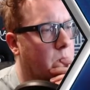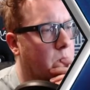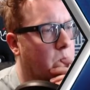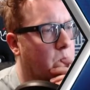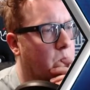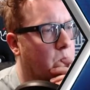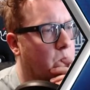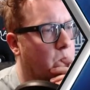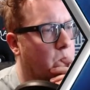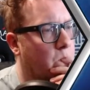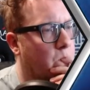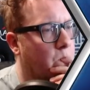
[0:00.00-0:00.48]

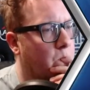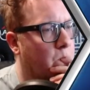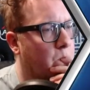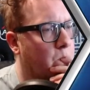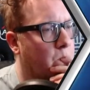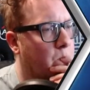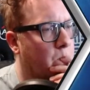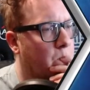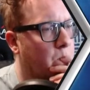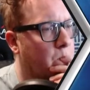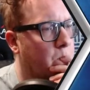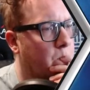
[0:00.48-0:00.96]

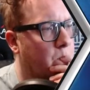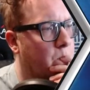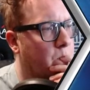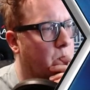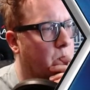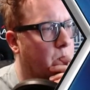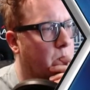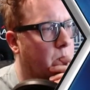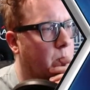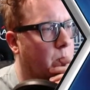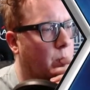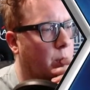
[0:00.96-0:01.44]

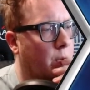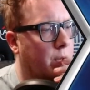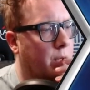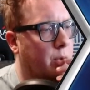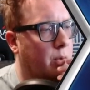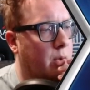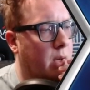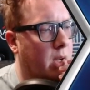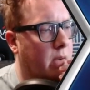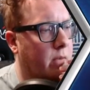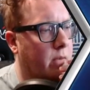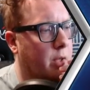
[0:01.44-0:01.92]
This
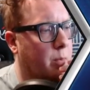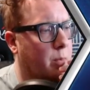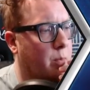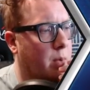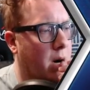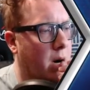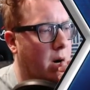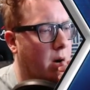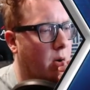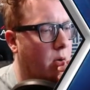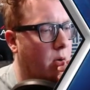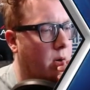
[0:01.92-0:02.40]
will give us
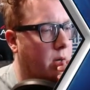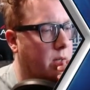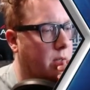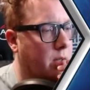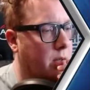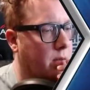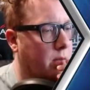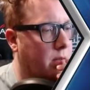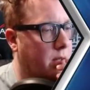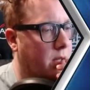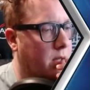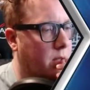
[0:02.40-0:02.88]
priority,
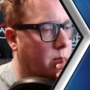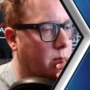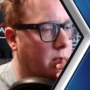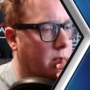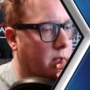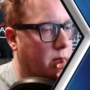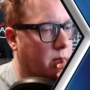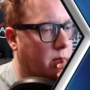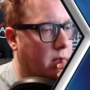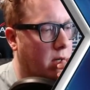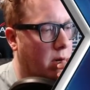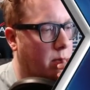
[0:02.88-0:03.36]
so this gives me
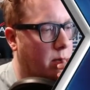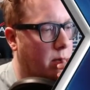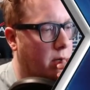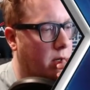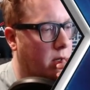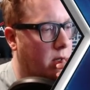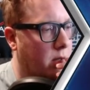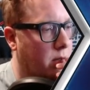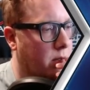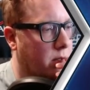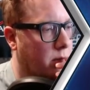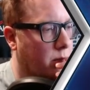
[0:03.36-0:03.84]
some time to
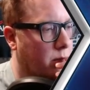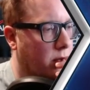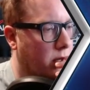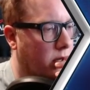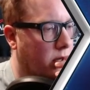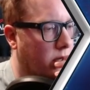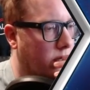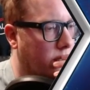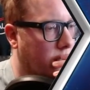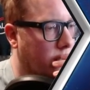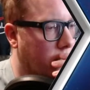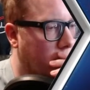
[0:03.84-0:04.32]
do some
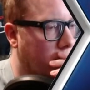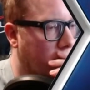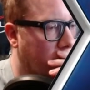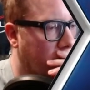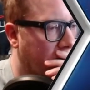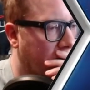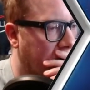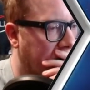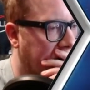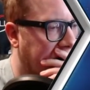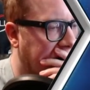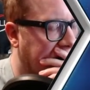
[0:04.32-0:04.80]
things.
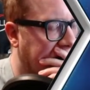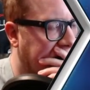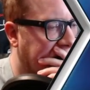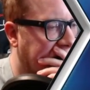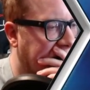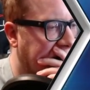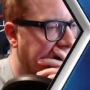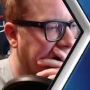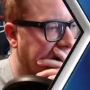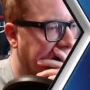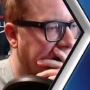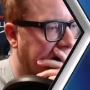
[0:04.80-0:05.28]

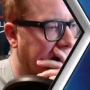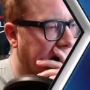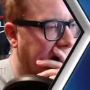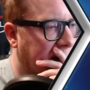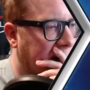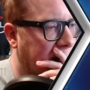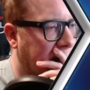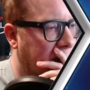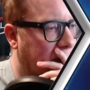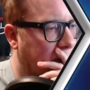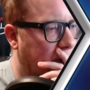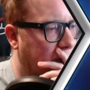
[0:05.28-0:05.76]

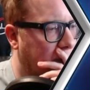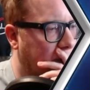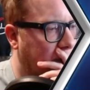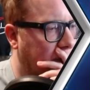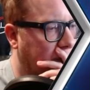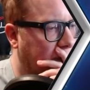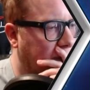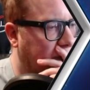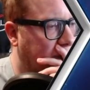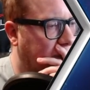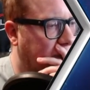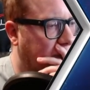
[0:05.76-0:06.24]

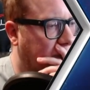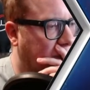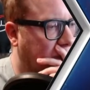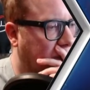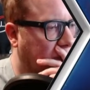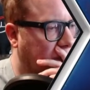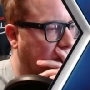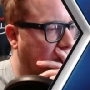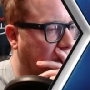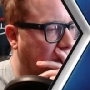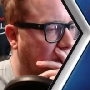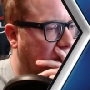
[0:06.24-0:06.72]

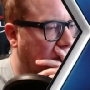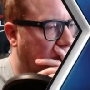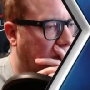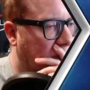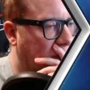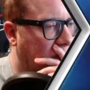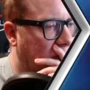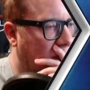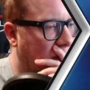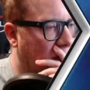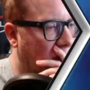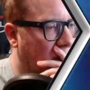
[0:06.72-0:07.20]

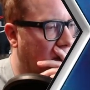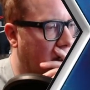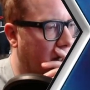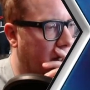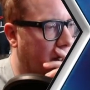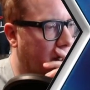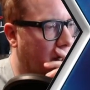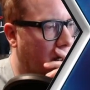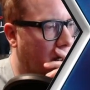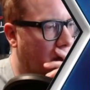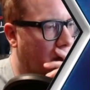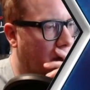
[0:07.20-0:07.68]
Is
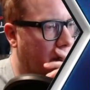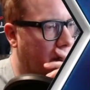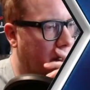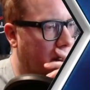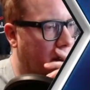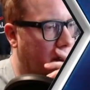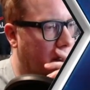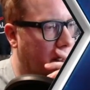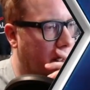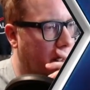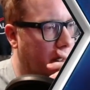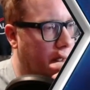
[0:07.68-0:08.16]
this on
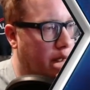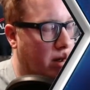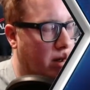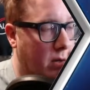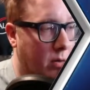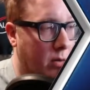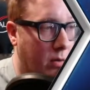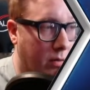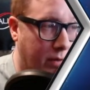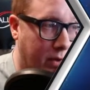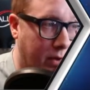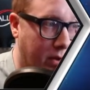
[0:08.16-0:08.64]
reveal? It is
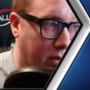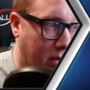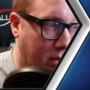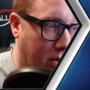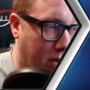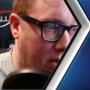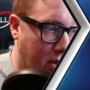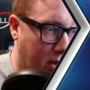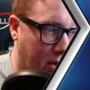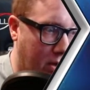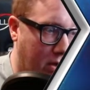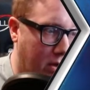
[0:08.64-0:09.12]
on reveal.
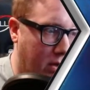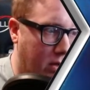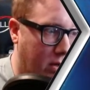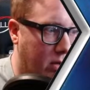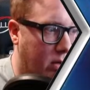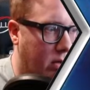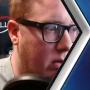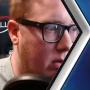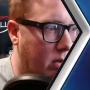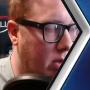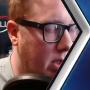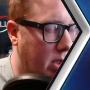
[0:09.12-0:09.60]

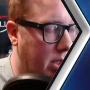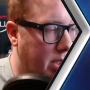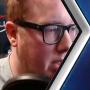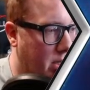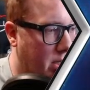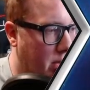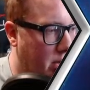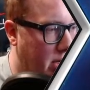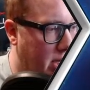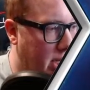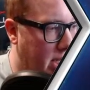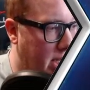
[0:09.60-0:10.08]
Let's
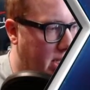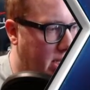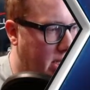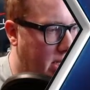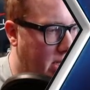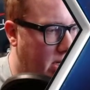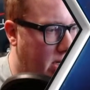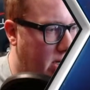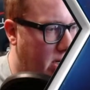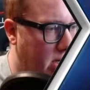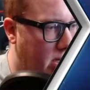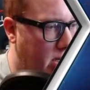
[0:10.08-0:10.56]
go
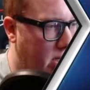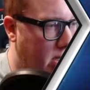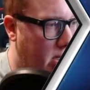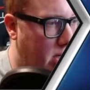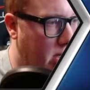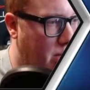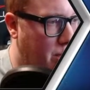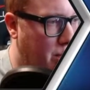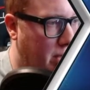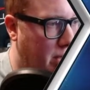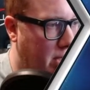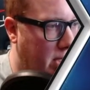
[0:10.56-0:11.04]
ahead
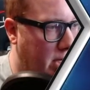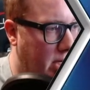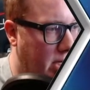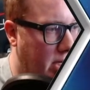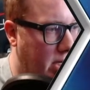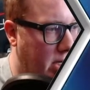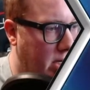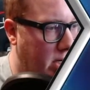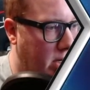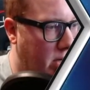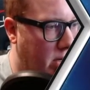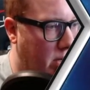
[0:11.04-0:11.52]
and
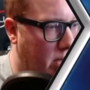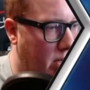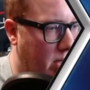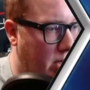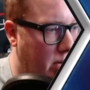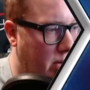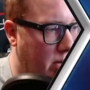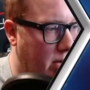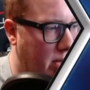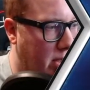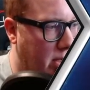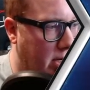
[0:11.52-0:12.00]
play
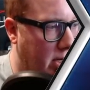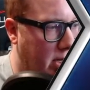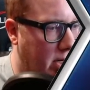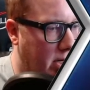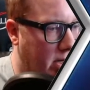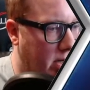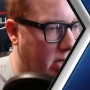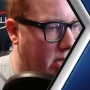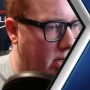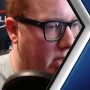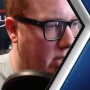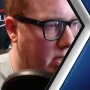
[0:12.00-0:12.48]
Cloak
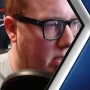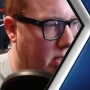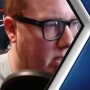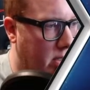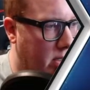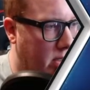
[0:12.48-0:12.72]
there.